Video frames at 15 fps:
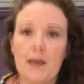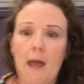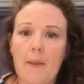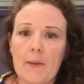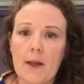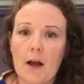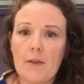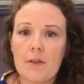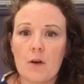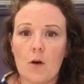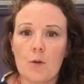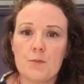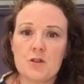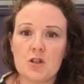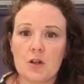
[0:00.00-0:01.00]
And the other
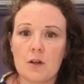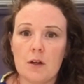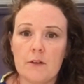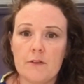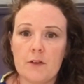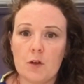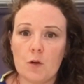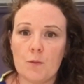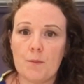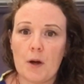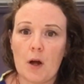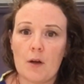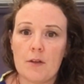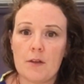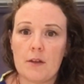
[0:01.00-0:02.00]
option for your
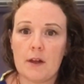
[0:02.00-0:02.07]
birth,